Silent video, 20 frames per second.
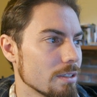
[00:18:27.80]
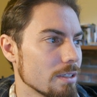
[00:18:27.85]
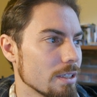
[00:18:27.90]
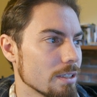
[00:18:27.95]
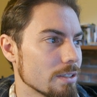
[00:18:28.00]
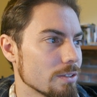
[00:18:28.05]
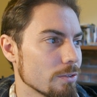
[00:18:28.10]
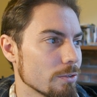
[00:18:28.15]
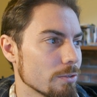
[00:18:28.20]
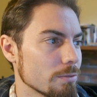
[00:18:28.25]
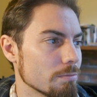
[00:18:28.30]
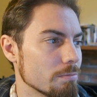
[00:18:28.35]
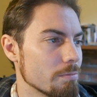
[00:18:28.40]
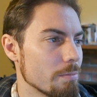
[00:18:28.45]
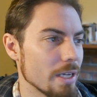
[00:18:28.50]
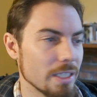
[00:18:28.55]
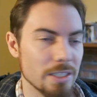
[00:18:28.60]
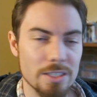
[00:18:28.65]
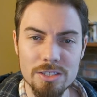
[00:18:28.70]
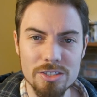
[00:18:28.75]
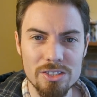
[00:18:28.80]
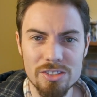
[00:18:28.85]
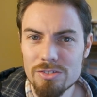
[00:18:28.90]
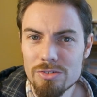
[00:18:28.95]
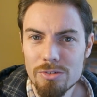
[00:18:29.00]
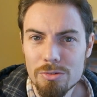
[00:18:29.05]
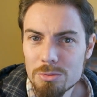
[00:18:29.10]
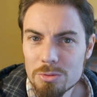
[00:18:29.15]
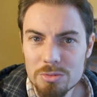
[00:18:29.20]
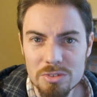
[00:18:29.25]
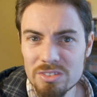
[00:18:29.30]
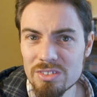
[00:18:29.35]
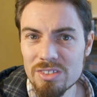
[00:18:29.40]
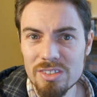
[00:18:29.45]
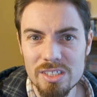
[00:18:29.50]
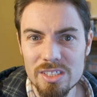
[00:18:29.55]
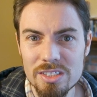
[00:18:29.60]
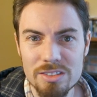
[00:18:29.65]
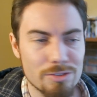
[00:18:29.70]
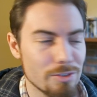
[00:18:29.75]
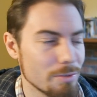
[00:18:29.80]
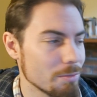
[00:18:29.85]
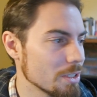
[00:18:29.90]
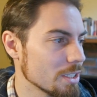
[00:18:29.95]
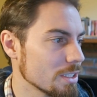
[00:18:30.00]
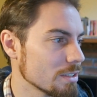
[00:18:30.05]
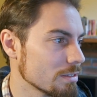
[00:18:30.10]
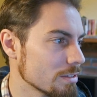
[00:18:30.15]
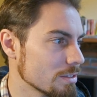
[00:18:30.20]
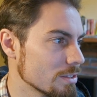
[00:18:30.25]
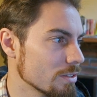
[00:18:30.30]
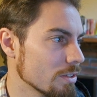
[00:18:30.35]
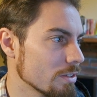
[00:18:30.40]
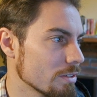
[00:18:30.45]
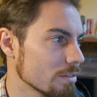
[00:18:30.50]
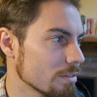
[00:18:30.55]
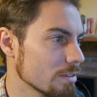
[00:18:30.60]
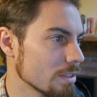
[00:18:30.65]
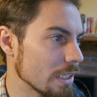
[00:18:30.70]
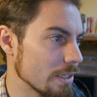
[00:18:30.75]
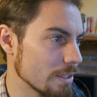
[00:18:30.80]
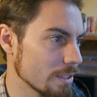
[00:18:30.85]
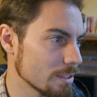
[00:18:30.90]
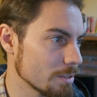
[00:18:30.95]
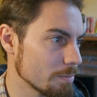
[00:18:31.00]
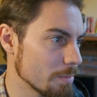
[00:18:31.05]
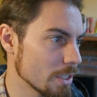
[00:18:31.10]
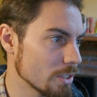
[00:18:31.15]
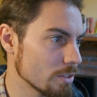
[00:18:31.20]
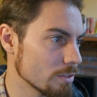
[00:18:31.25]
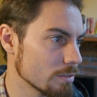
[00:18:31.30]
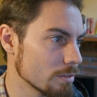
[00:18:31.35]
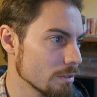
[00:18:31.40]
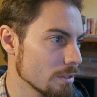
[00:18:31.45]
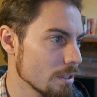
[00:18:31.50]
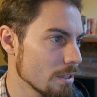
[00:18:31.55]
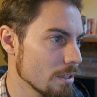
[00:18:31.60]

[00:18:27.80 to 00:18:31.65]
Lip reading: it's all basically just normal Unity scripting. It's nothing special.